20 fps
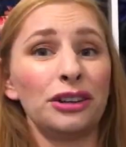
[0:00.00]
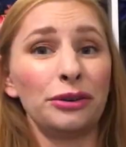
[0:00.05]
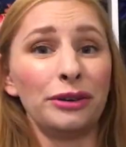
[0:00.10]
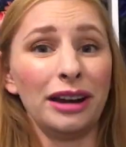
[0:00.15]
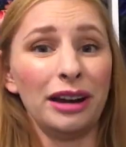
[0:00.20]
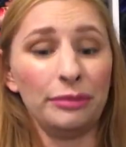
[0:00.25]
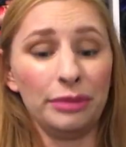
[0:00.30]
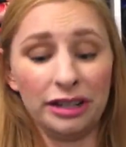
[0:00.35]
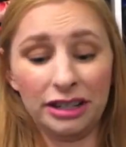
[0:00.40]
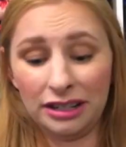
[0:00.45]
to
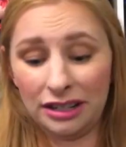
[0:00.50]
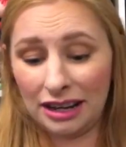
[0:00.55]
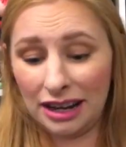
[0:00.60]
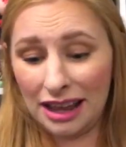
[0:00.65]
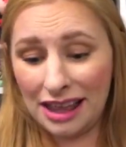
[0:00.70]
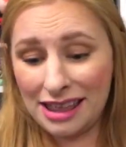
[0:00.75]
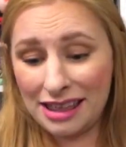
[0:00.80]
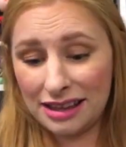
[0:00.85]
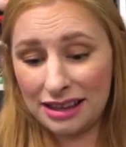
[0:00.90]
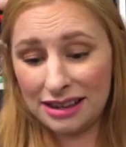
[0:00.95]
grab it,
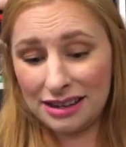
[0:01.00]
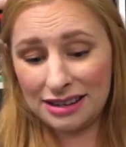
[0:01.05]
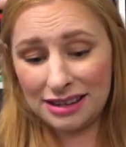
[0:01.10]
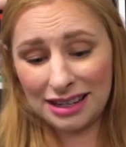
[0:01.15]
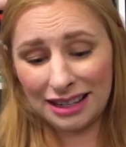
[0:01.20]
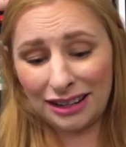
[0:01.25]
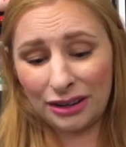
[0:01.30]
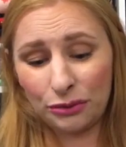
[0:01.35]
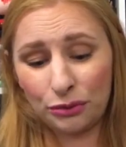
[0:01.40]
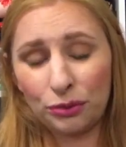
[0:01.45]

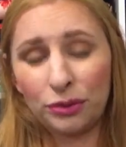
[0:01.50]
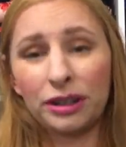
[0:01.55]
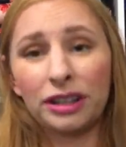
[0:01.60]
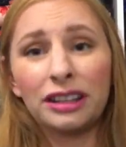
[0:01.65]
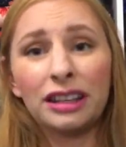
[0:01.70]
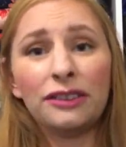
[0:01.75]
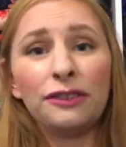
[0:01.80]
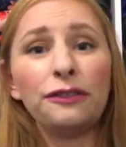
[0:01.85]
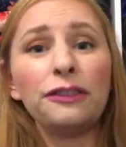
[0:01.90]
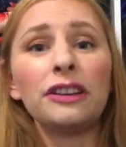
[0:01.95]
and I
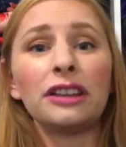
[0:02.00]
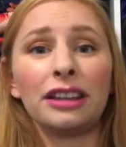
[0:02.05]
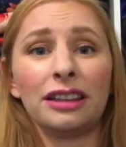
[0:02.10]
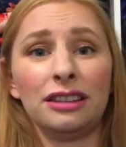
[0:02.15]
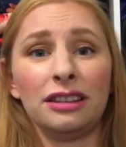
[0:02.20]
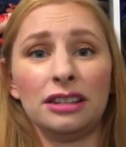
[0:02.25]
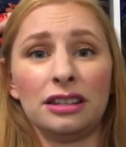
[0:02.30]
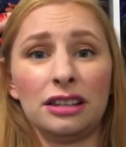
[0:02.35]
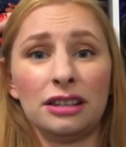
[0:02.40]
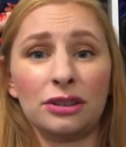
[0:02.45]
really feel
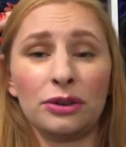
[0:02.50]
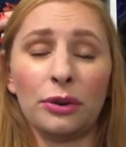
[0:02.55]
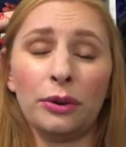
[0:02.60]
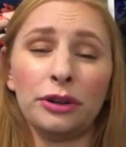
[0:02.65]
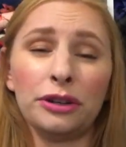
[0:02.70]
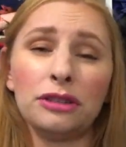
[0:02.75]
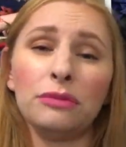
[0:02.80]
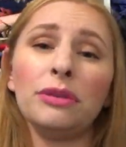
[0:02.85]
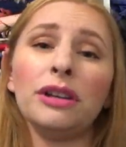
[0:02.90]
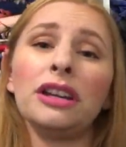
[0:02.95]
like this is
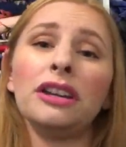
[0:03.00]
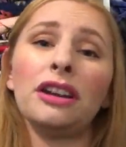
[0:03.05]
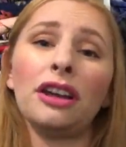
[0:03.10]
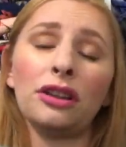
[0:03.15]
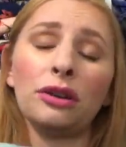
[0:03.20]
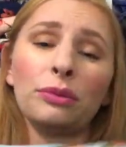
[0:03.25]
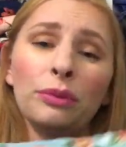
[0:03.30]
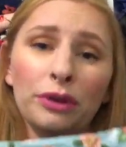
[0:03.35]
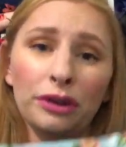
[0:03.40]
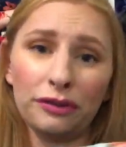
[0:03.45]
going to be
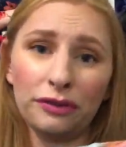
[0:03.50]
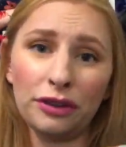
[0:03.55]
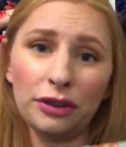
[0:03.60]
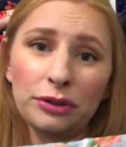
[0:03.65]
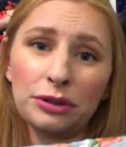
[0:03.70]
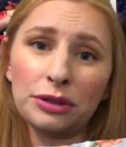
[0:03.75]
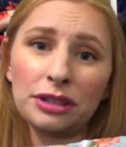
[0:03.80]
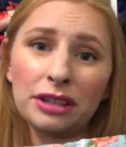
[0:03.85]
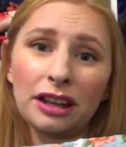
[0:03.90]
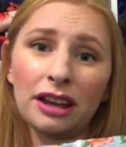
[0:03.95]
another one of
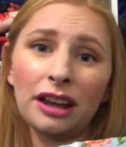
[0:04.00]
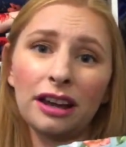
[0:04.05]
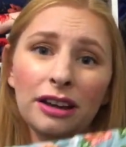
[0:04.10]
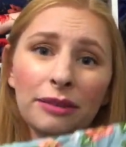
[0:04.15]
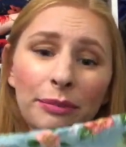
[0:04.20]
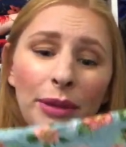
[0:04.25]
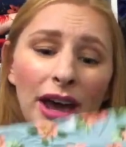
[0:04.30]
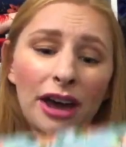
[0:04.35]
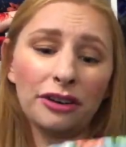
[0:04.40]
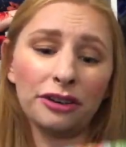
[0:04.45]
those
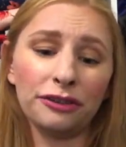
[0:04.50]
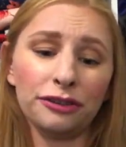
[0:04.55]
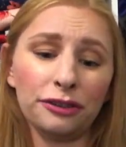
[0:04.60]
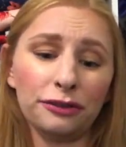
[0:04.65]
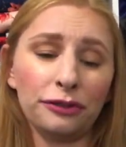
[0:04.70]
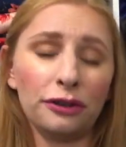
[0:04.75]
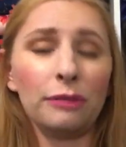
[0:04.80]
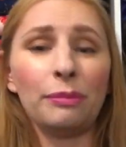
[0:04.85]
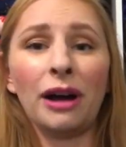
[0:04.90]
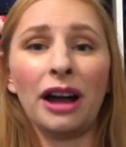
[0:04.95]
Patterns
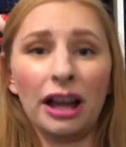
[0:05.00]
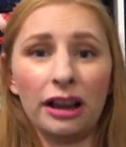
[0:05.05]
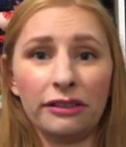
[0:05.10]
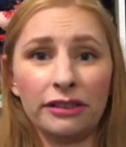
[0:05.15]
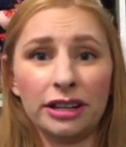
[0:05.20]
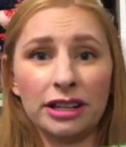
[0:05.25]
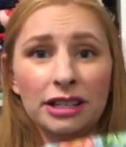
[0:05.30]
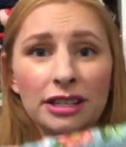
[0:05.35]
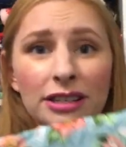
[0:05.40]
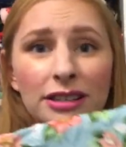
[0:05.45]
for
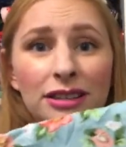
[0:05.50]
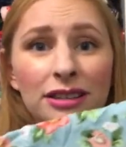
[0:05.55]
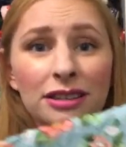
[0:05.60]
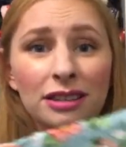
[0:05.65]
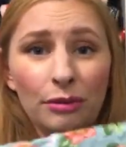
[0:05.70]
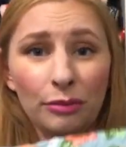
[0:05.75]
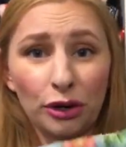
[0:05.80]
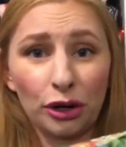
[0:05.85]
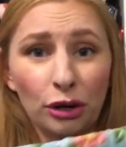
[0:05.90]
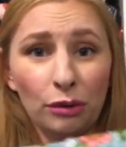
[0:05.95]
Pirates summer